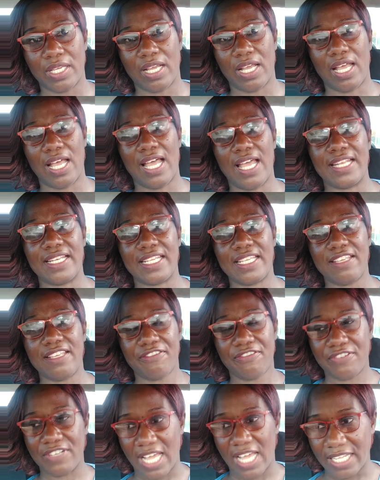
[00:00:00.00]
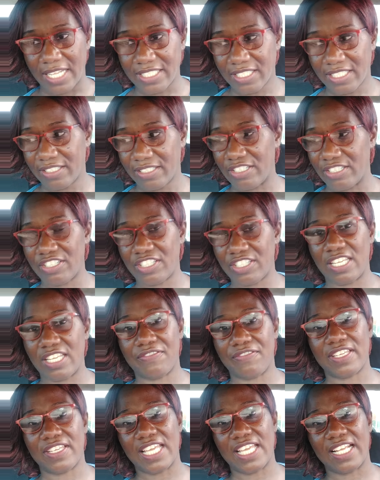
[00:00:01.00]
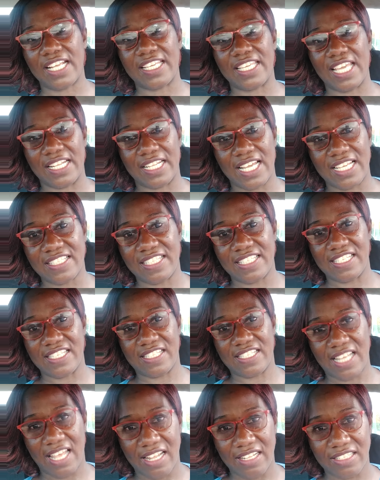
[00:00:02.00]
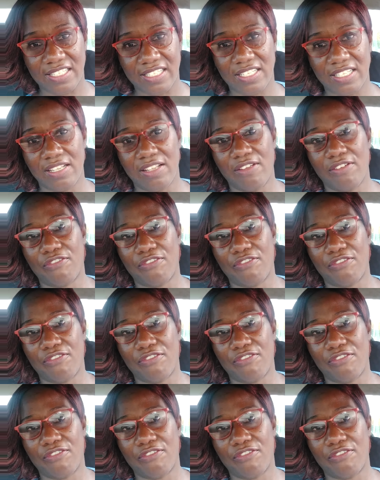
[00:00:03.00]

And if not, you see if you can get assistance